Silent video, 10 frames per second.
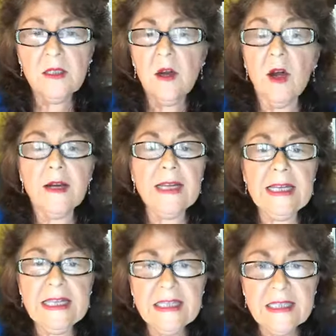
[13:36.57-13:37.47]
our
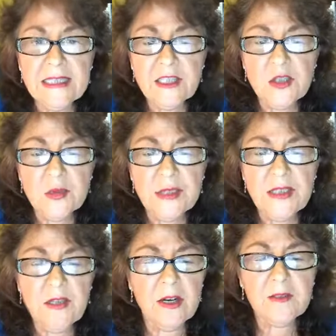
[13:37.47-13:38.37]

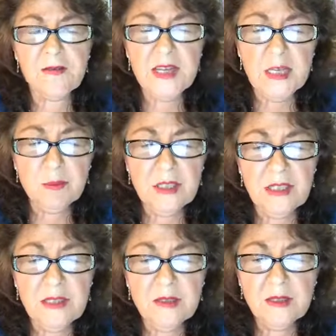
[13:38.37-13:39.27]
ancestry, our
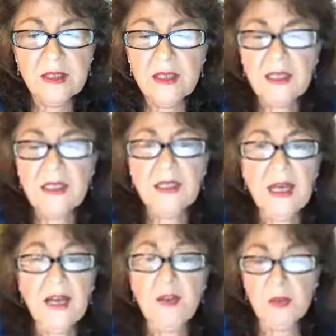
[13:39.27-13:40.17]
family. In
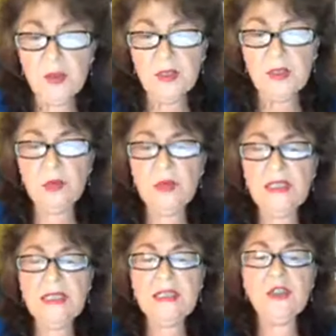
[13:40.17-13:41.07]
other words, we
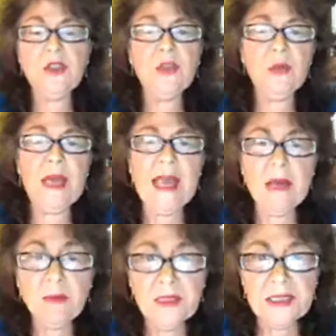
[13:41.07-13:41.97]
need to
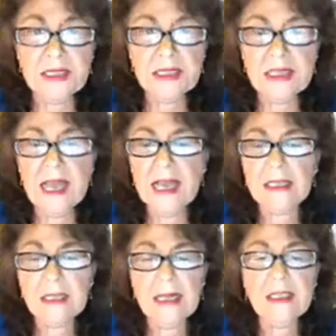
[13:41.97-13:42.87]
empty
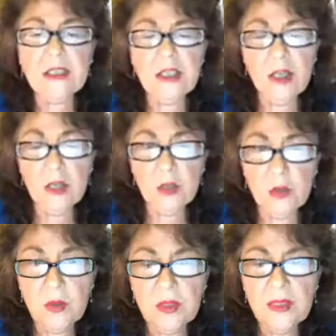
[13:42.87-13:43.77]
and let
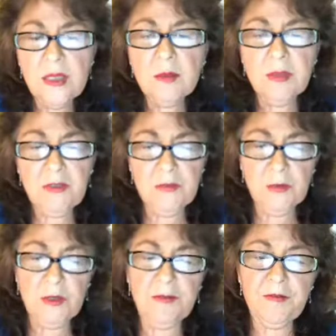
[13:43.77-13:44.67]
go
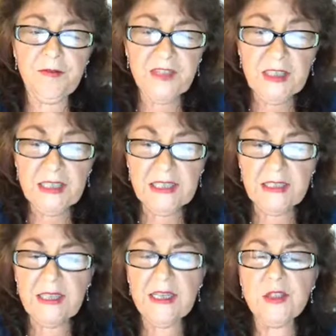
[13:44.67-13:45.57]
before
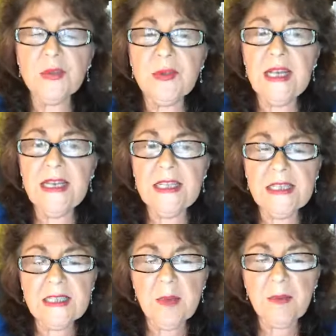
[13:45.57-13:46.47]
filling and
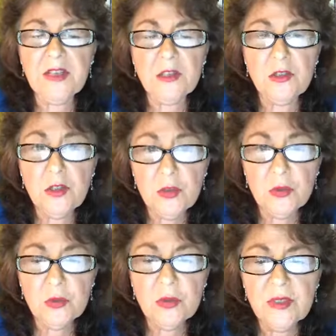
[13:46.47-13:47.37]
creating something
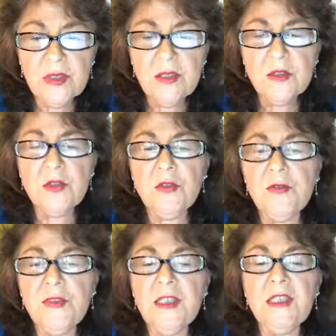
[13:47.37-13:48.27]
new to
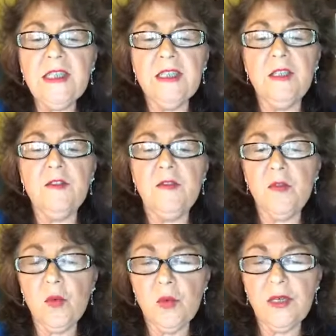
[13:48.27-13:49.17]
fill in the
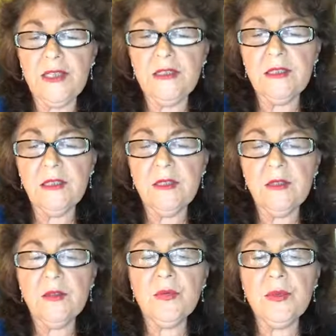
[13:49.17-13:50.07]
void
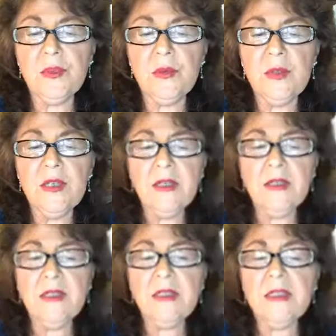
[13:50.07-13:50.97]
through
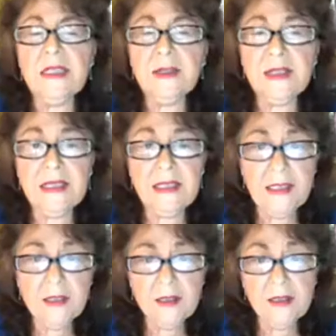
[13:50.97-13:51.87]
the clearing,
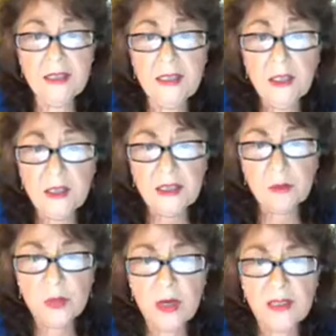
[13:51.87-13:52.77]

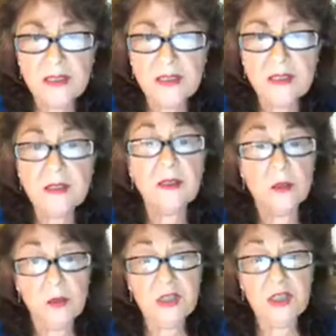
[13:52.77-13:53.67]
healing process
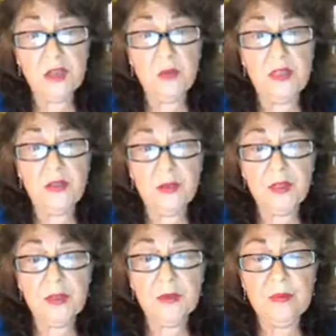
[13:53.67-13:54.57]
we just went
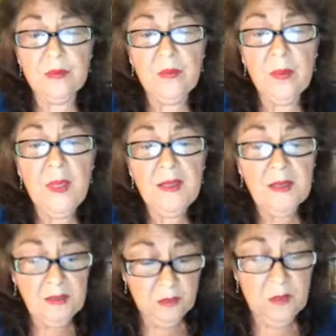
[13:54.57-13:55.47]
through.
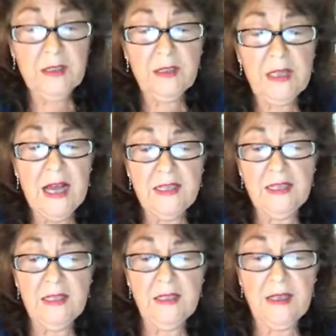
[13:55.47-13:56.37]

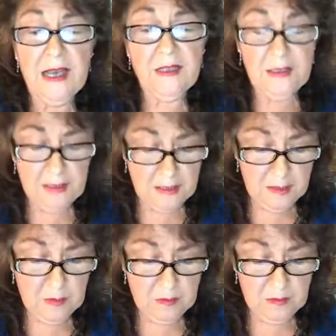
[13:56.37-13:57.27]
Realizing that
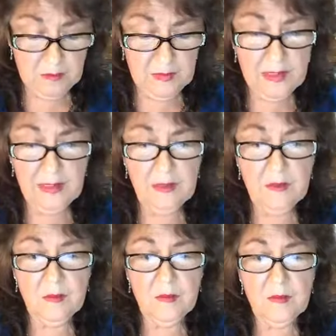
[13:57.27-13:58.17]

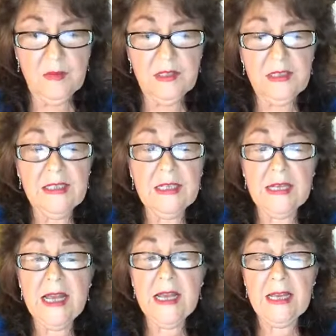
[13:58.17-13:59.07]
the
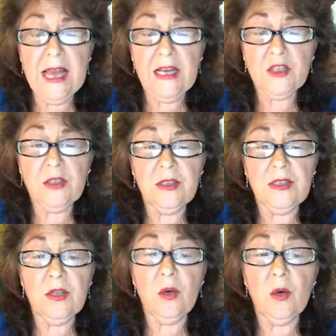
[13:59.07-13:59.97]
DNA
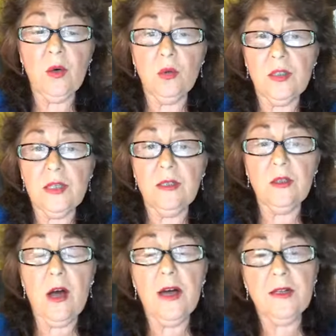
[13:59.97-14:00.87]
actually holds a
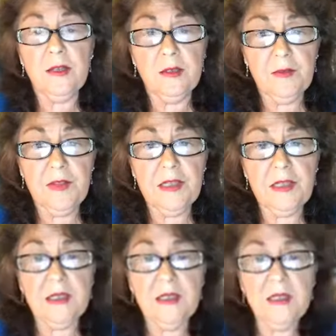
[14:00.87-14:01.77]
lot of
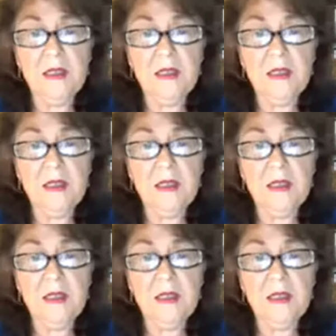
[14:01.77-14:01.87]
the